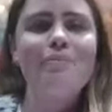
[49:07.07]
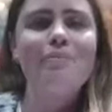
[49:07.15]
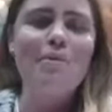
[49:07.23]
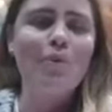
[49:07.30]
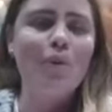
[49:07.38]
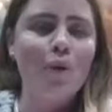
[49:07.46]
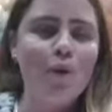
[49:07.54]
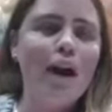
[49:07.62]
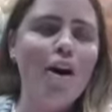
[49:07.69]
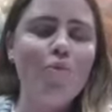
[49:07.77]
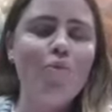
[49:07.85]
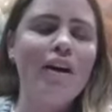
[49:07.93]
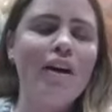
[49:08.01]
people who
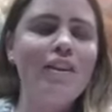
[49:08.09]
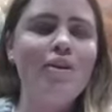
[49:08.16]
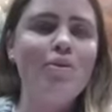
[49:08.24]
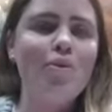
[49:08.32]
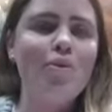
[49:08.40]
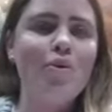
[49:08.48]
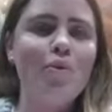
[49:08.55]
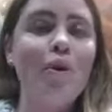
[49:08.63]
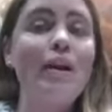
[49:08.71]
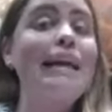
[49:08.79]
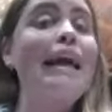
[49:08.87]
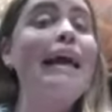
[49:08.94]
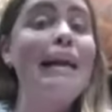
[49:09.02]
help run the award
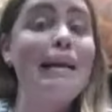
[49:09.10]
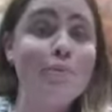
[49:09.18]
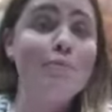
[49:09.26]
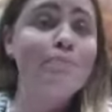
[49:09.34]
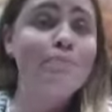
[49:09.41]
want to keep,